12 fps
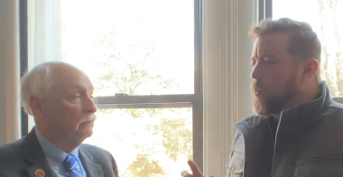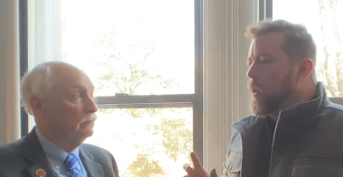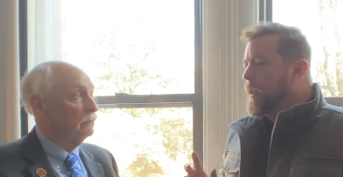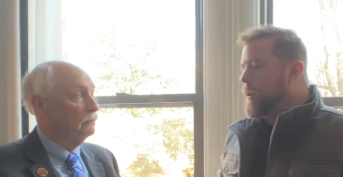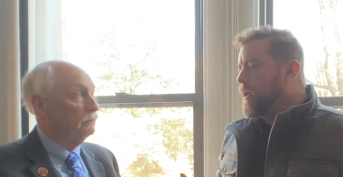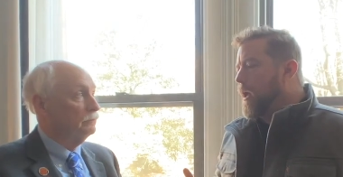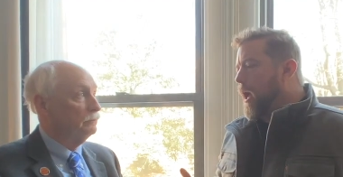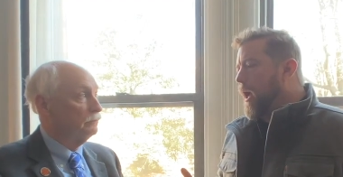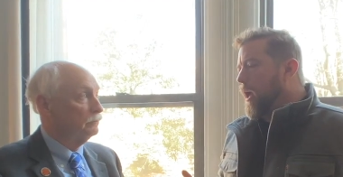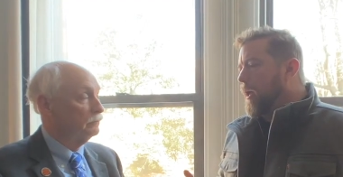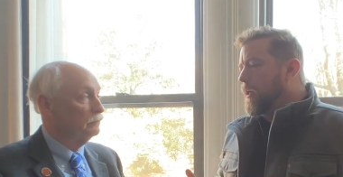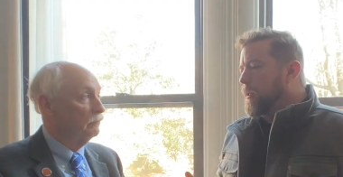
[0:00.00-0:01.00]
Speaker 1: What
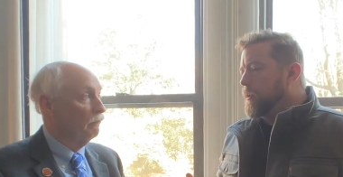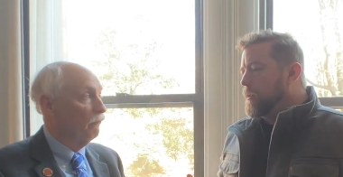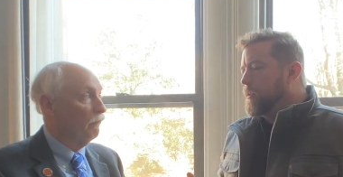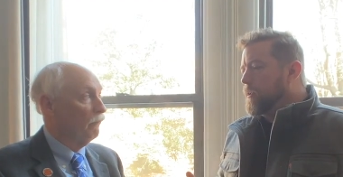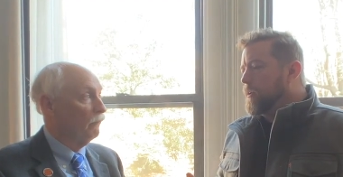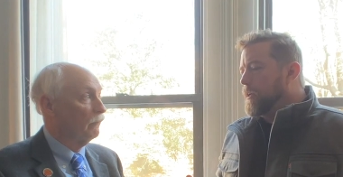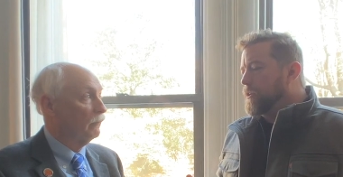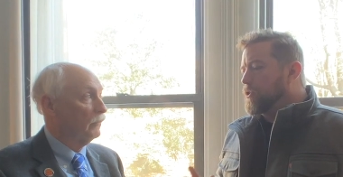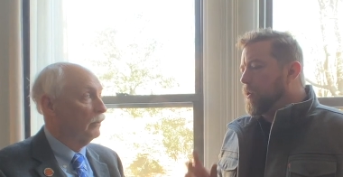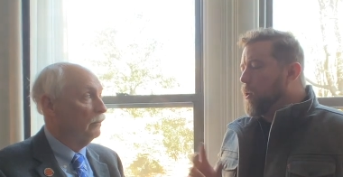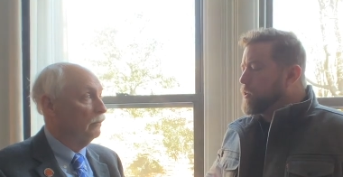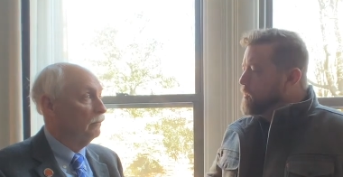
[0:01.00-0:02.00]
Speaker 2: uh, is
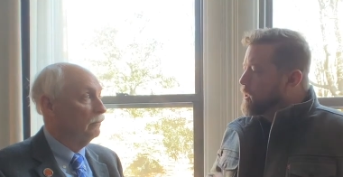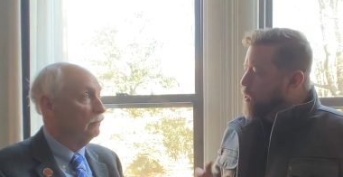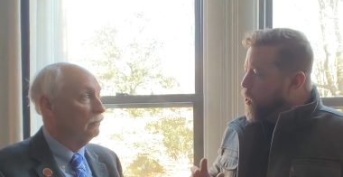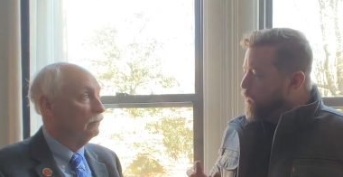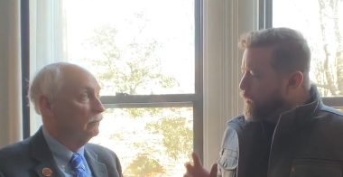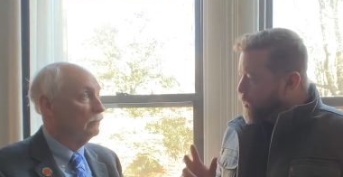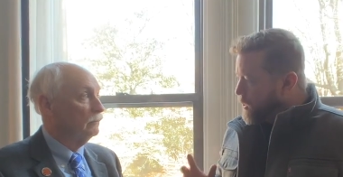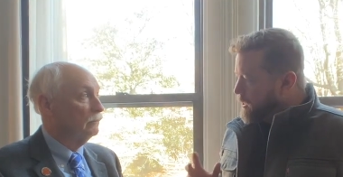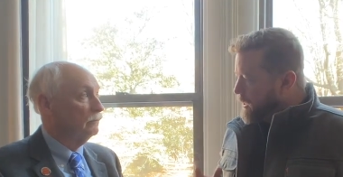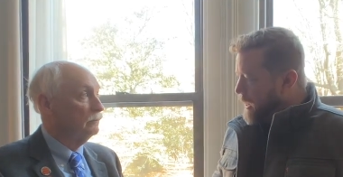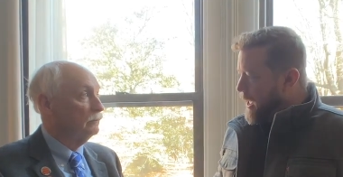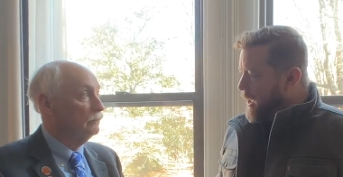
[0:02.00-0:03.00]
your ultimate goal for
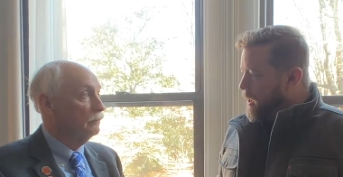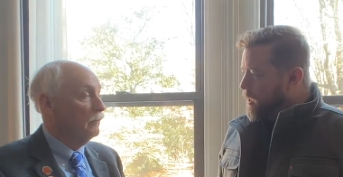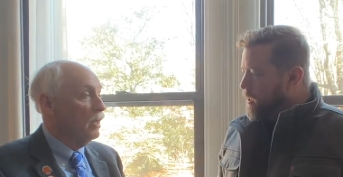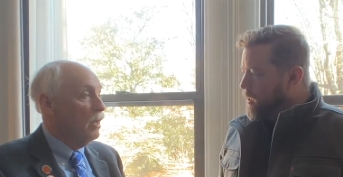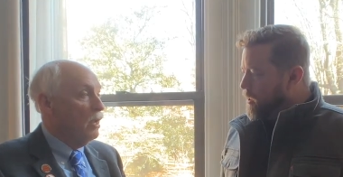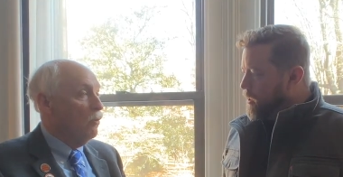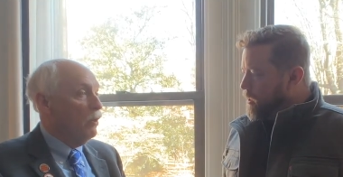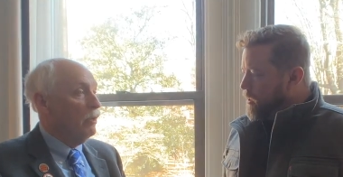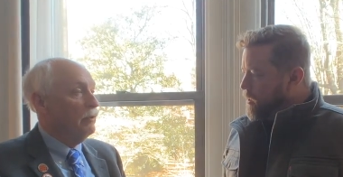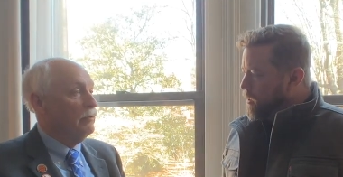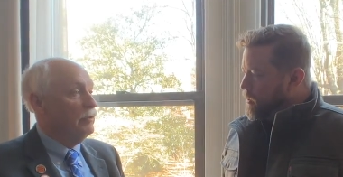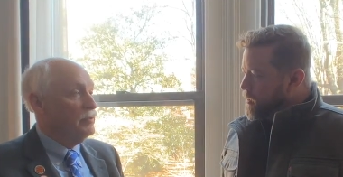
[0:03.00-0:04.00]
today?
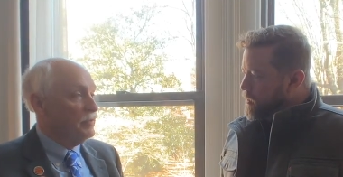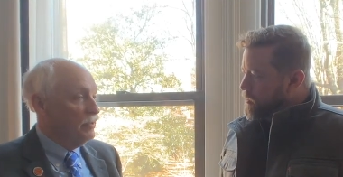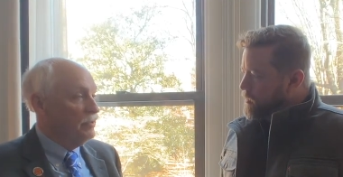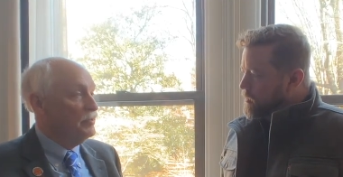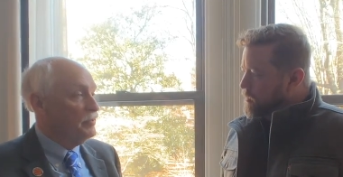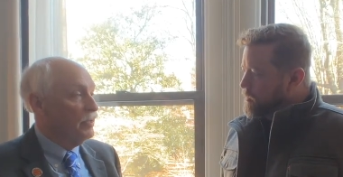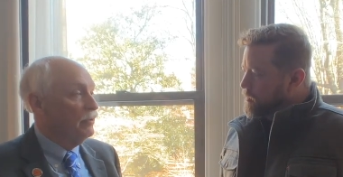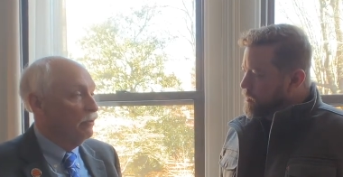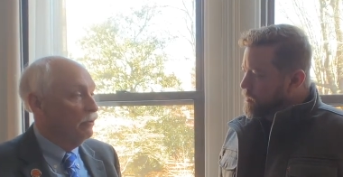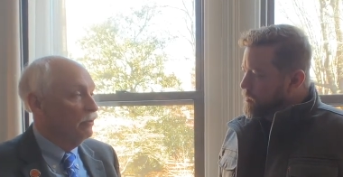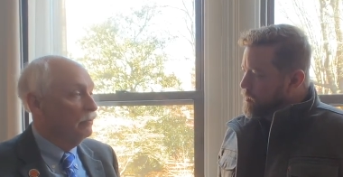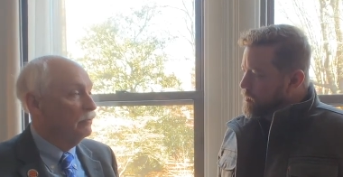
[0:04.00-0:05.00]
Speaker 1: Well, to send a
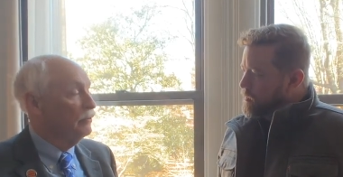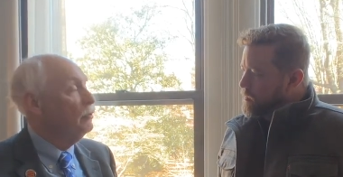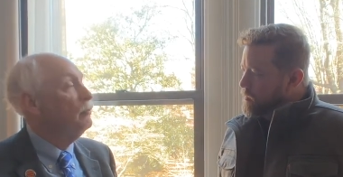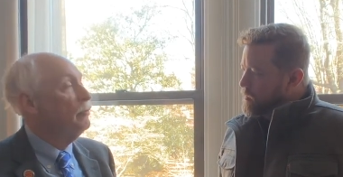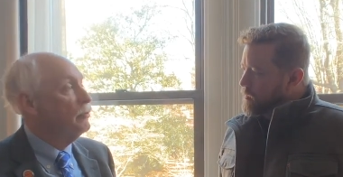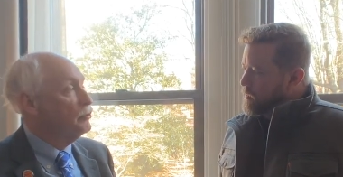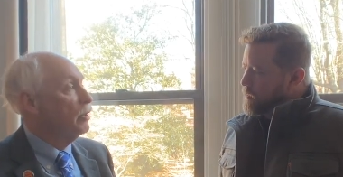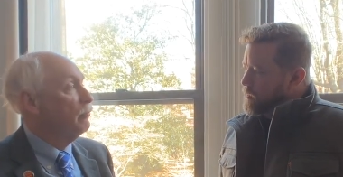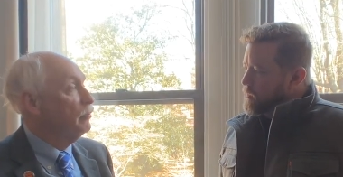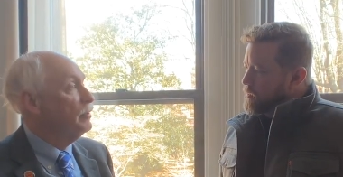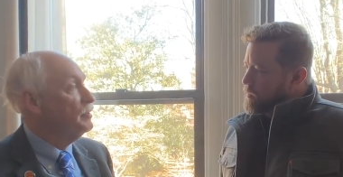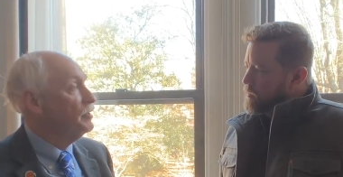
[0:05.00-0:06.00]
signal to the
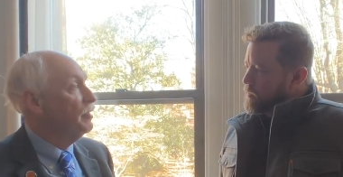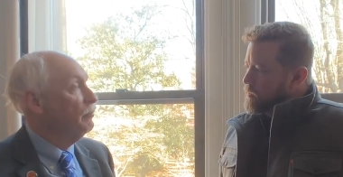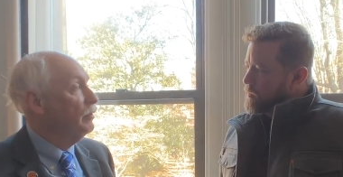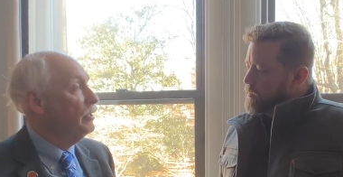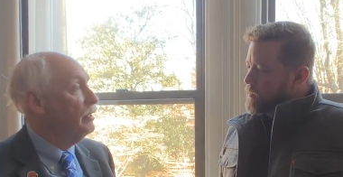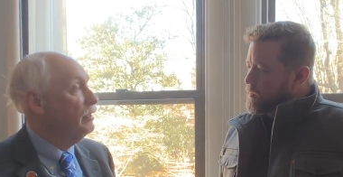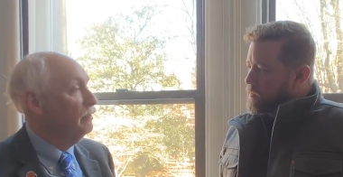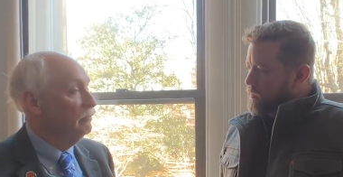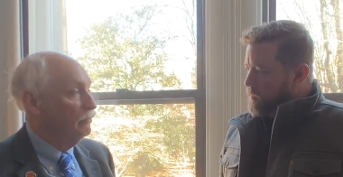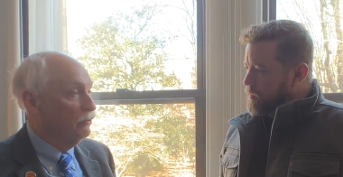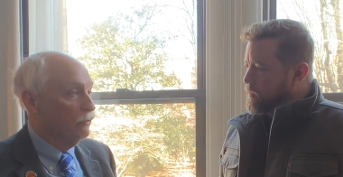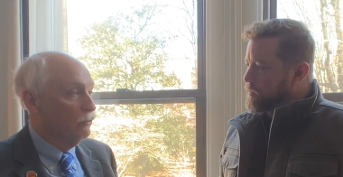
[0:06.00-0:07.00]
General Assembly
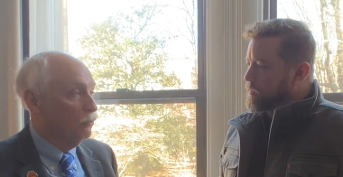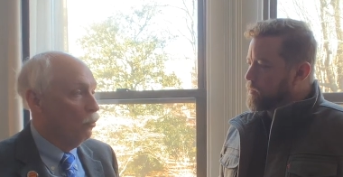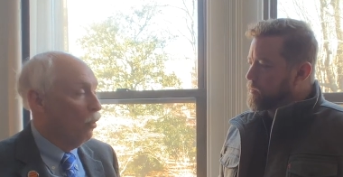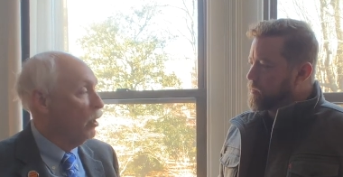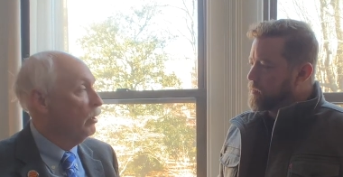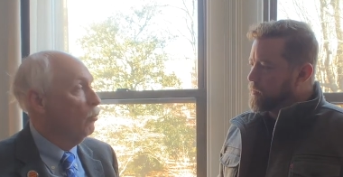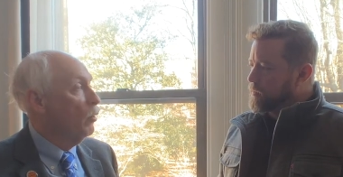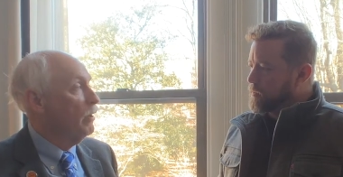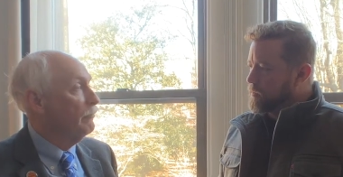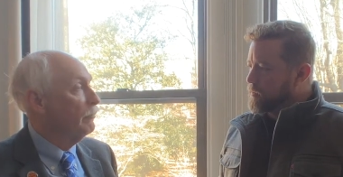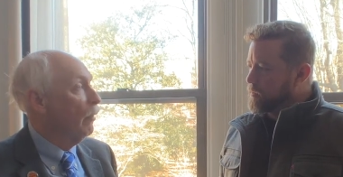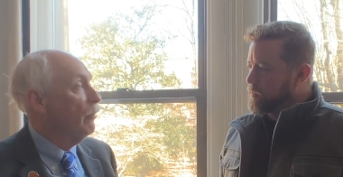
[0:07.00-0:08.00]
to walk away
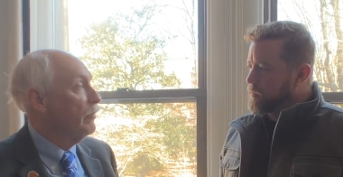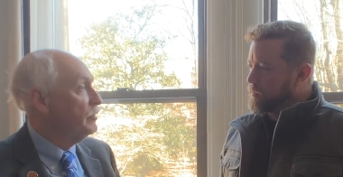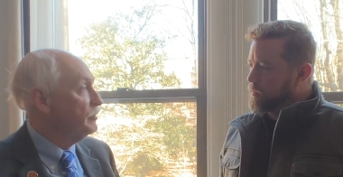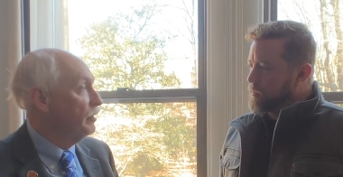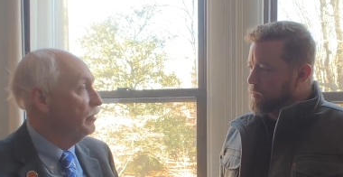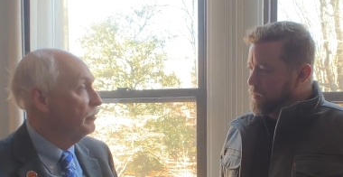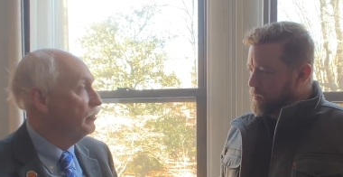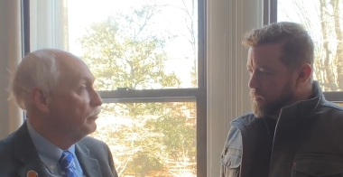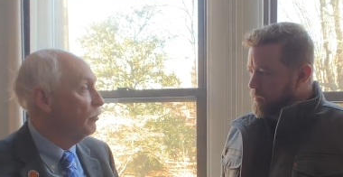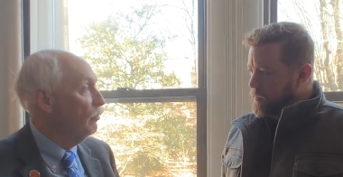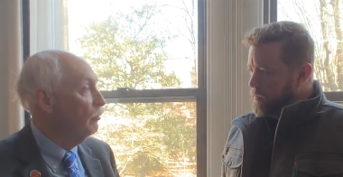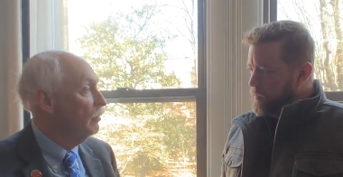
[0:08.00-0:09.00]
from all this gun
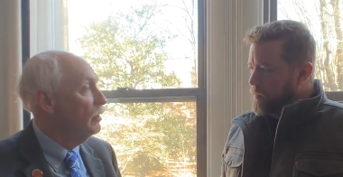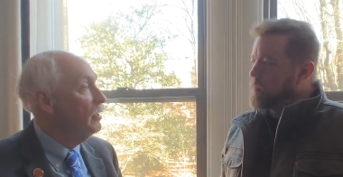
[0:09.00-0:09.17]
control.